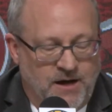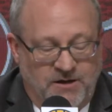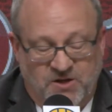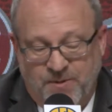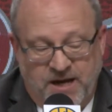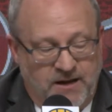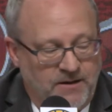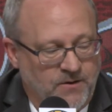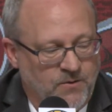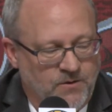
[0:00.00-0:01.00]
to me,
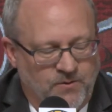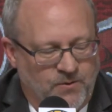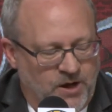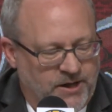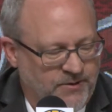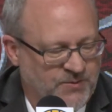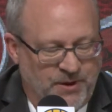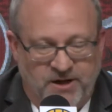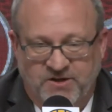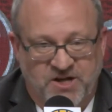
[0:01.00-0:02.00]
what Coach
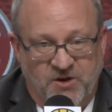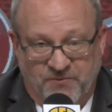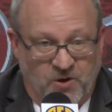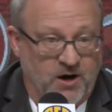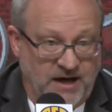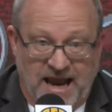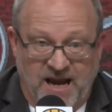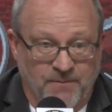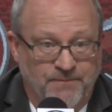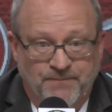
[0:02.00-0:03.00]
Blair has done for our
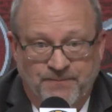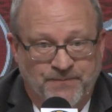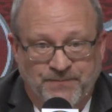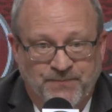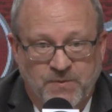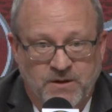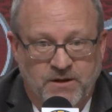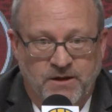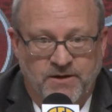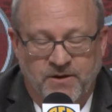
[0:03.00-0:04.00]
game,
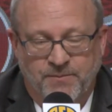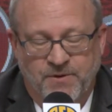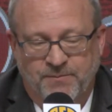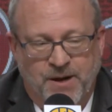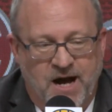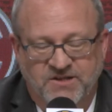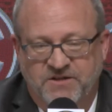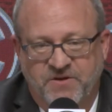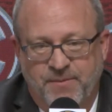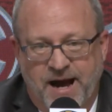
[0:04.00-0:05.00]
the
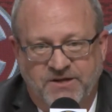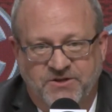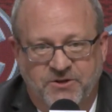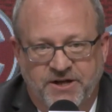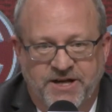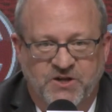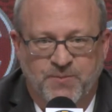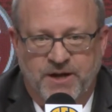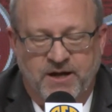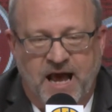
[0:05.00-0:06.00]
positive ambassador that he's
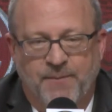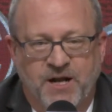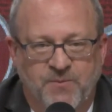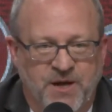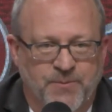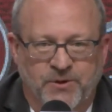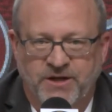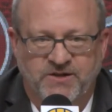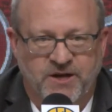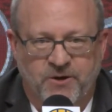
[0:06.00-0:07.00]
been, how many people
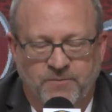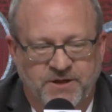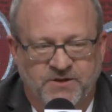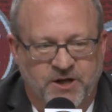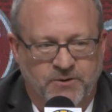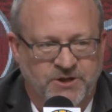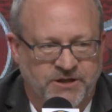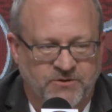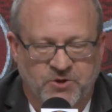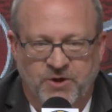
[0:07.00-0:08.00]
he's helped, his
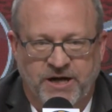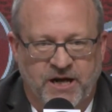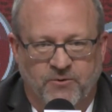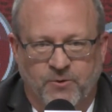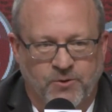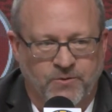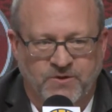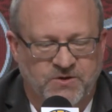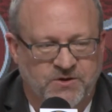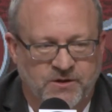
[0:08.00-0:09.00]
coaching tree and
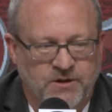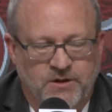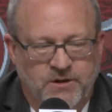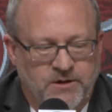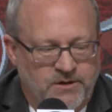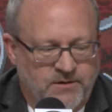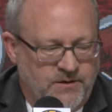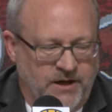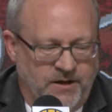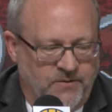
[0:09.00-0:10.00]
roots,
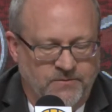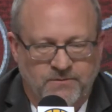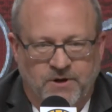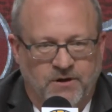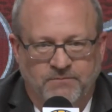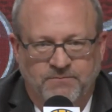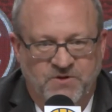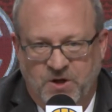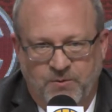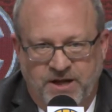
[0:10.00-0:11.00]
you know, are
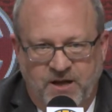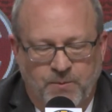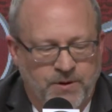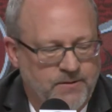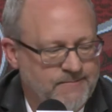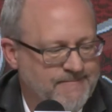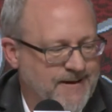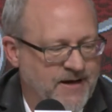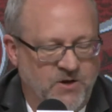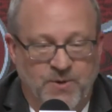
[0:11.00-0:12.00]
so deep.
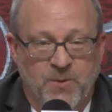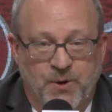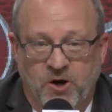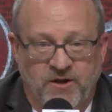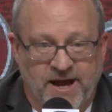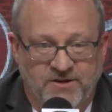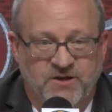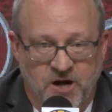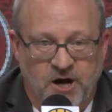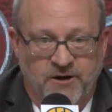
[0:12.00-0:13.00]
To be a part of that's
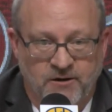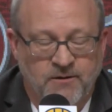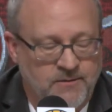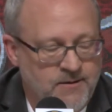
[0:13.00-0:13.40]
an honor.